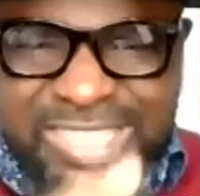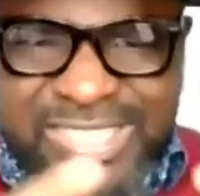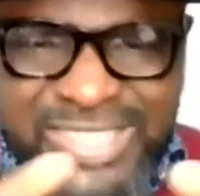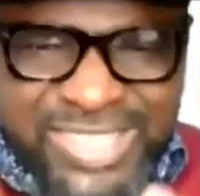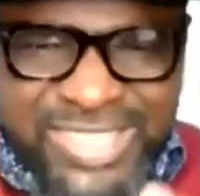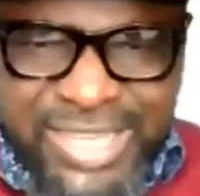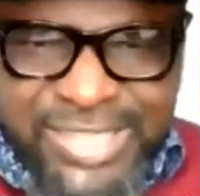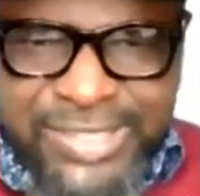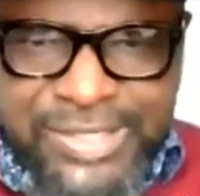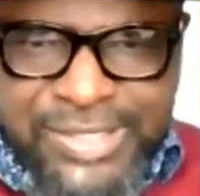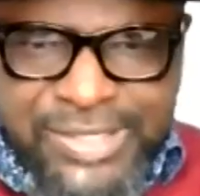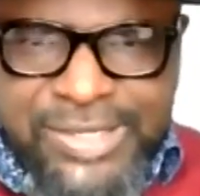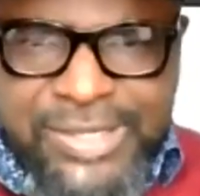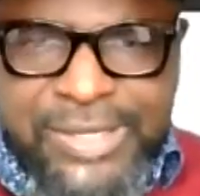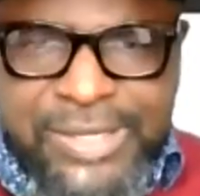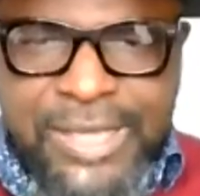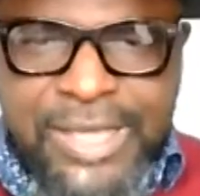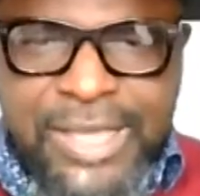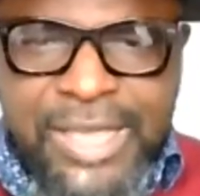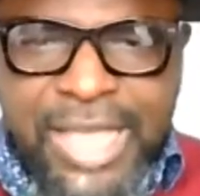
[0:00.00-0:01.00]
distinct
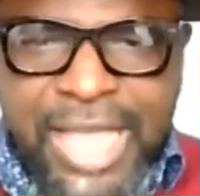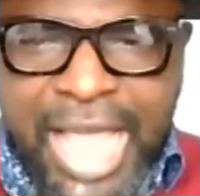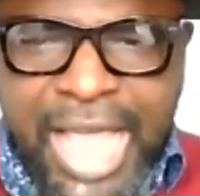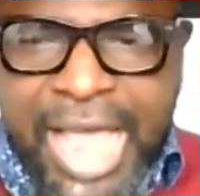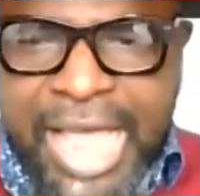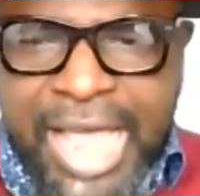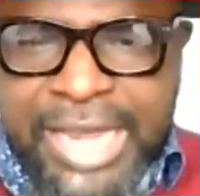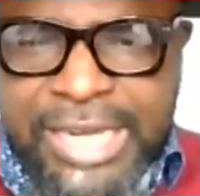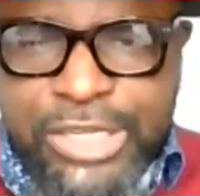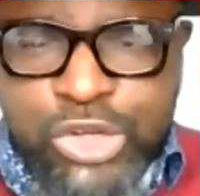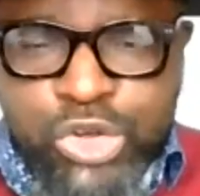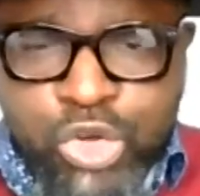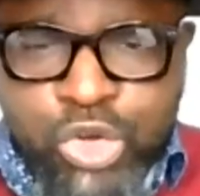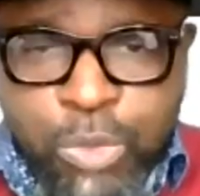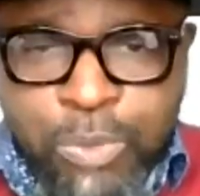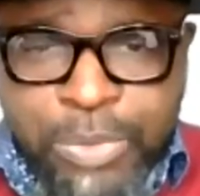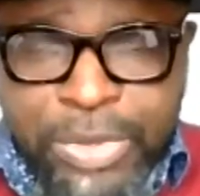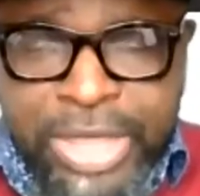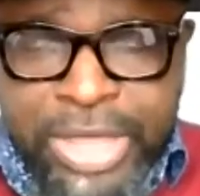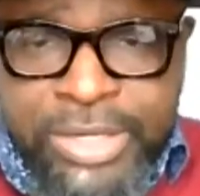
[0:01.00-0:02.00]
and
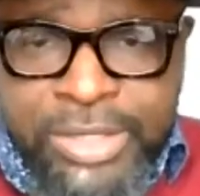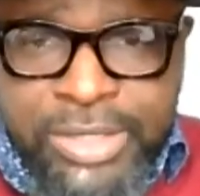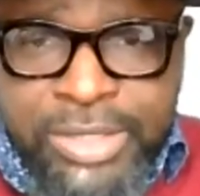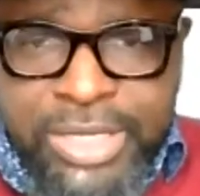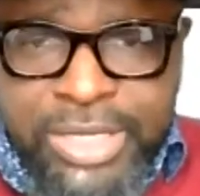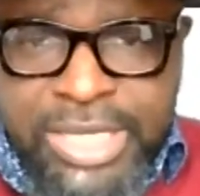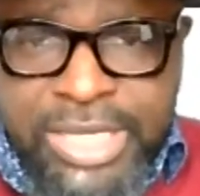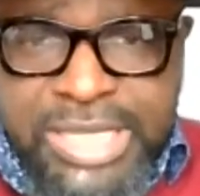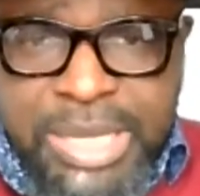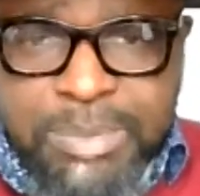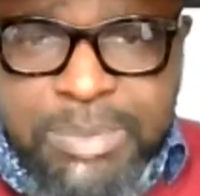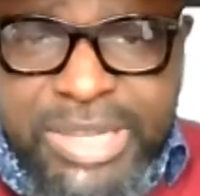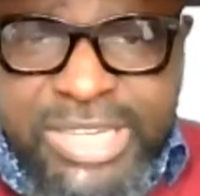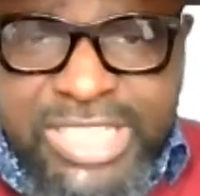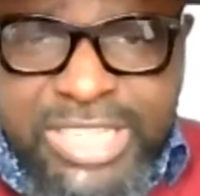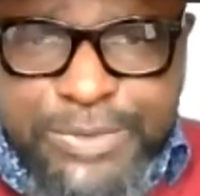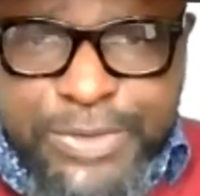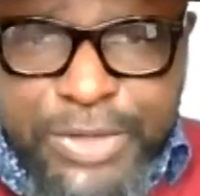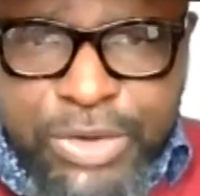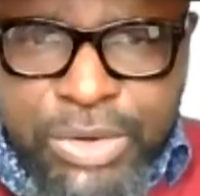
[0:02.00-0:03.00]
grouping is a
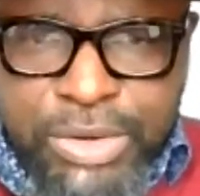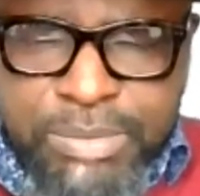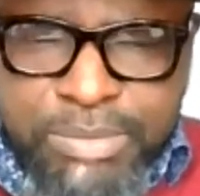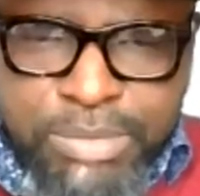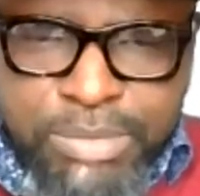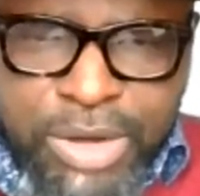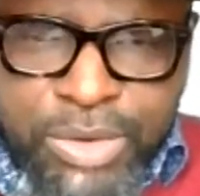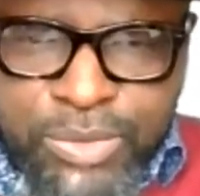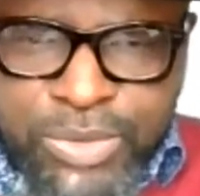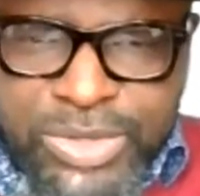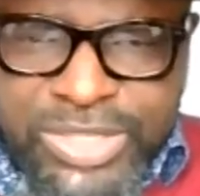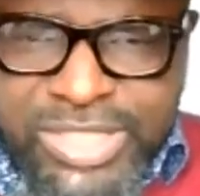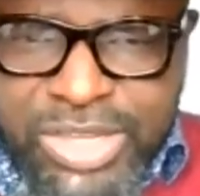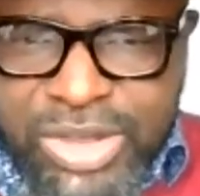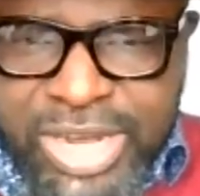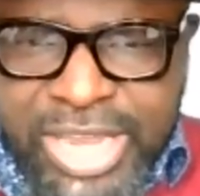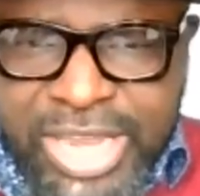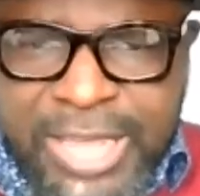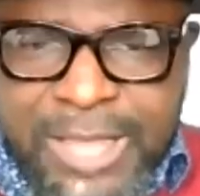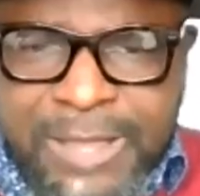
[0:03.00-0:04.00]
bit difficult. But we
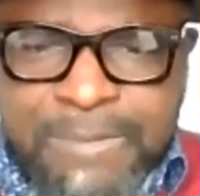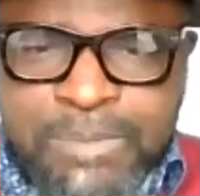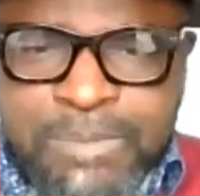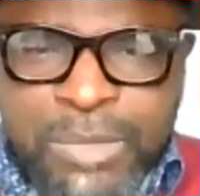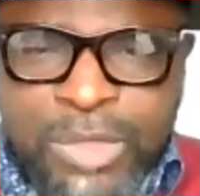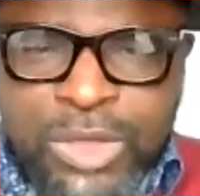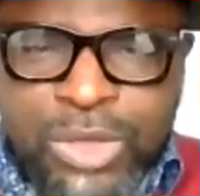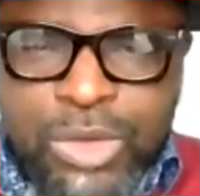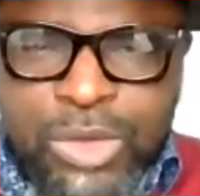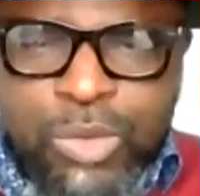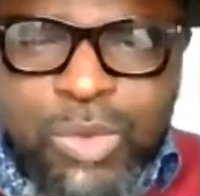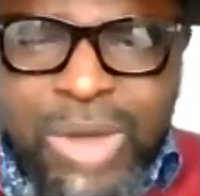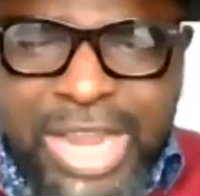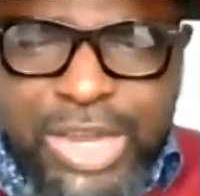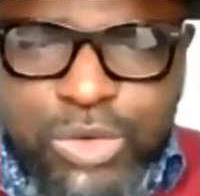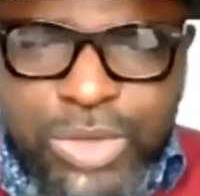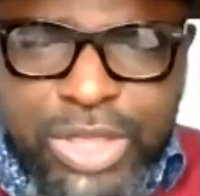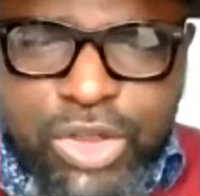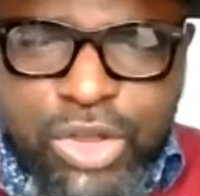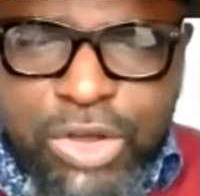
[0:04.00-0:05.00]
say, okay,
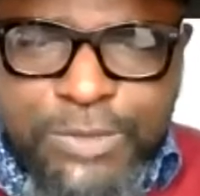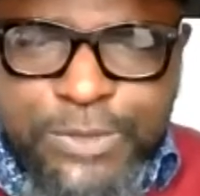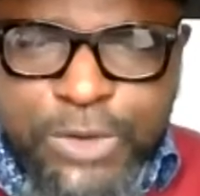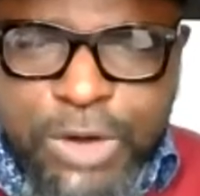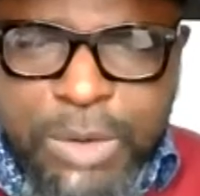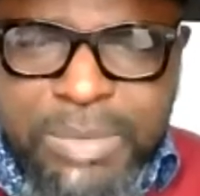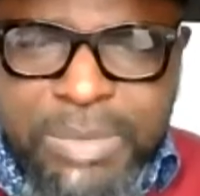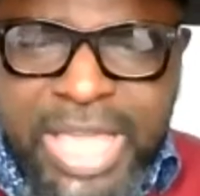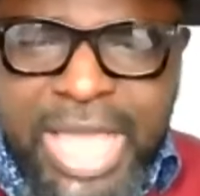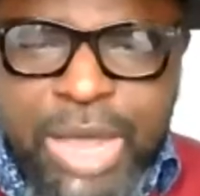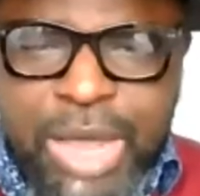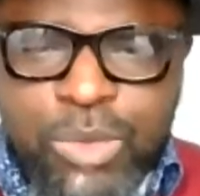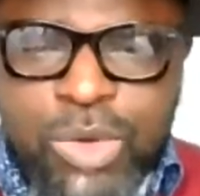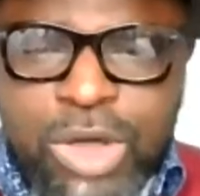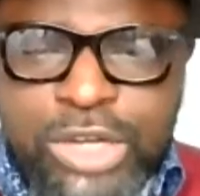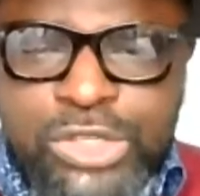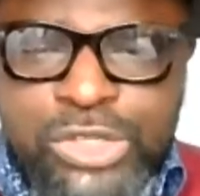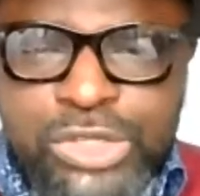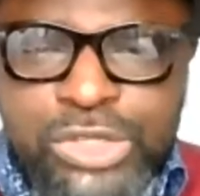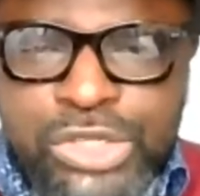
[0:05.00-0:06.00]
where do we go from here?
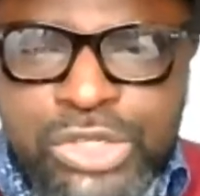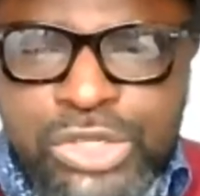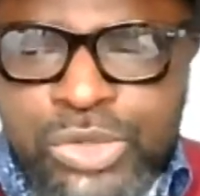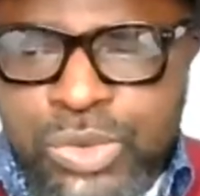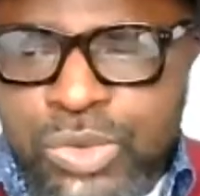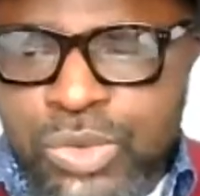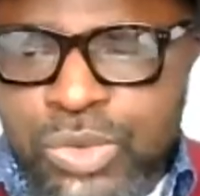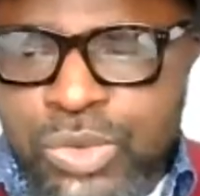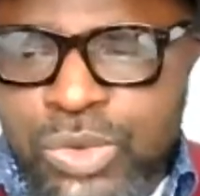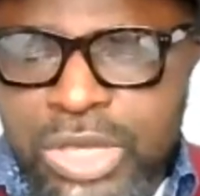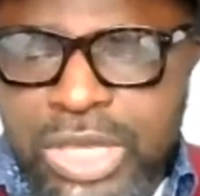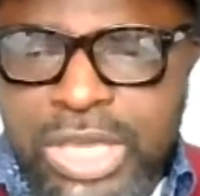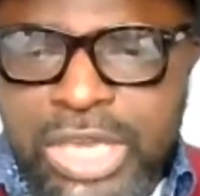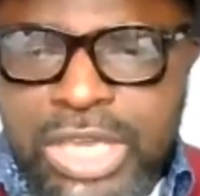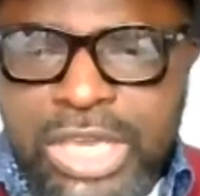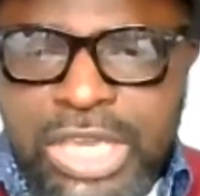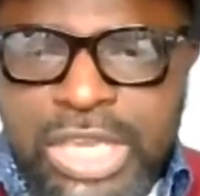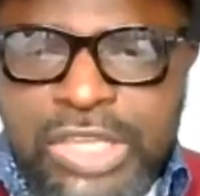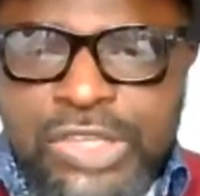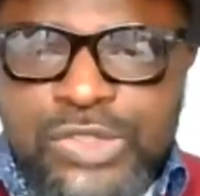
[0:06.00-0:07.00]
What to do
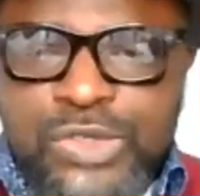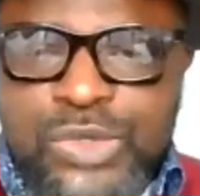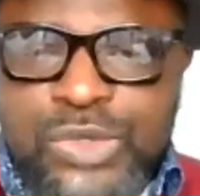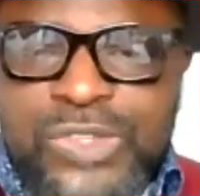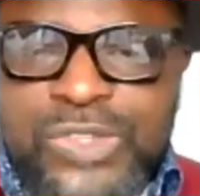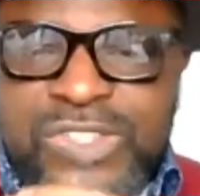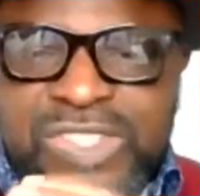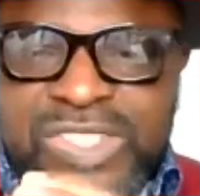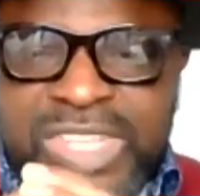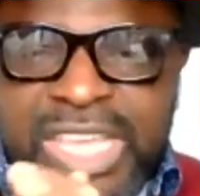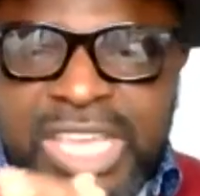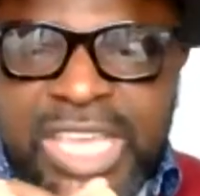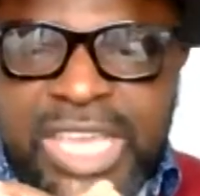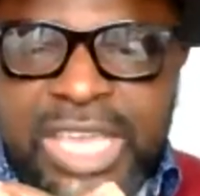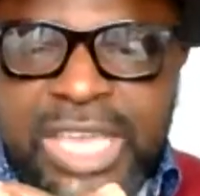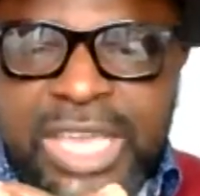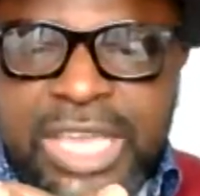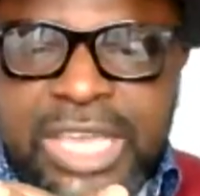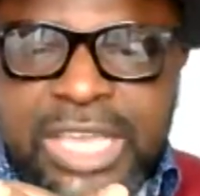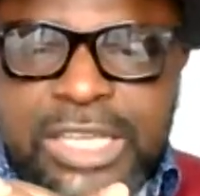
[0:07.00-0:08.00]
is to
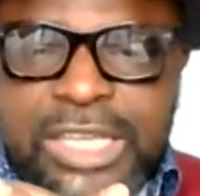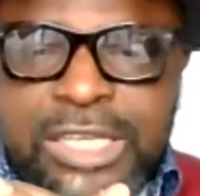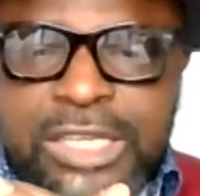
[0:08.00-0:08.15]
see